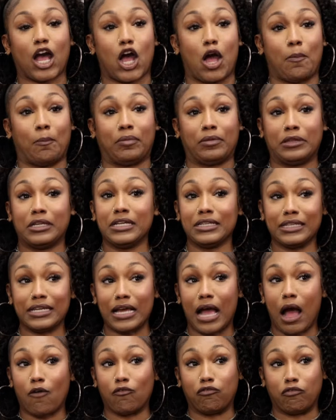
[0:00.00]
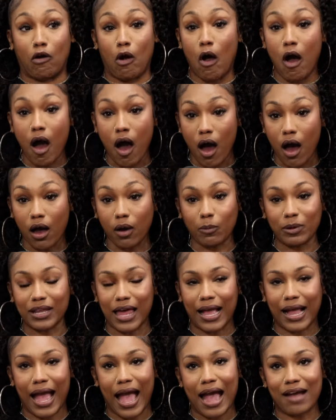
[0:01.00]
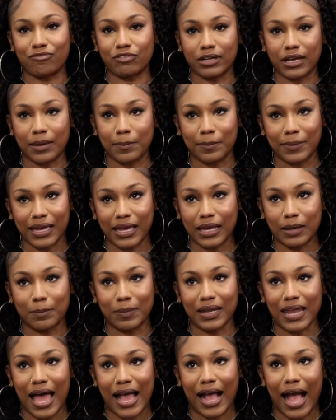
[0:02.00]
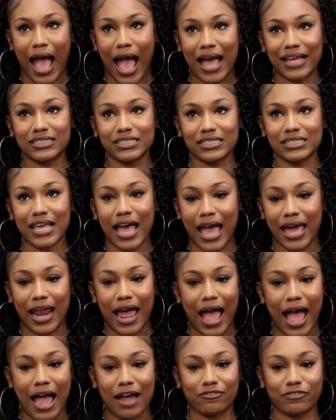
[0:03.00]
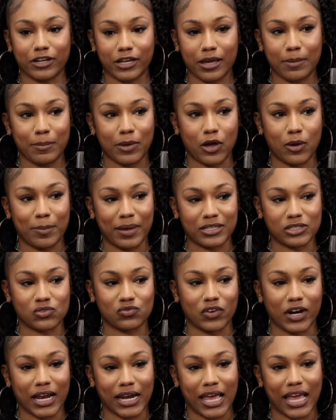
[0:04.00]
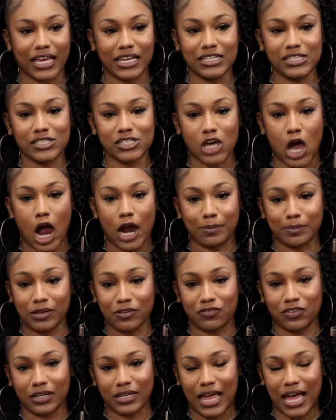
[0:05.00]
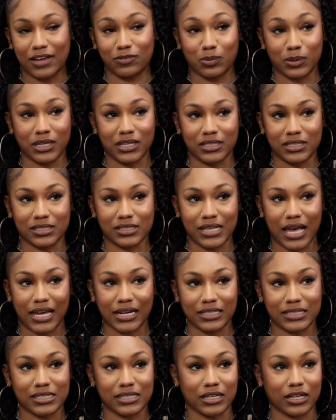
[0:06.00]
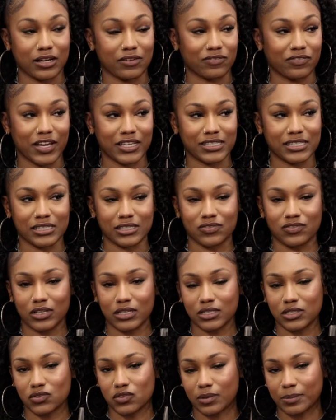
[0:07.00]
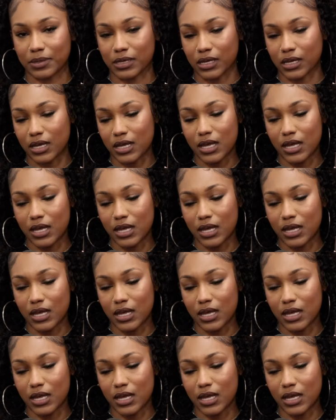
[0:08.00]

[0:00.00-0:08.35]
completely wrong with like African men, but like I just had an African male best friend and he scarred me for life when he decided to confess his feelings for me.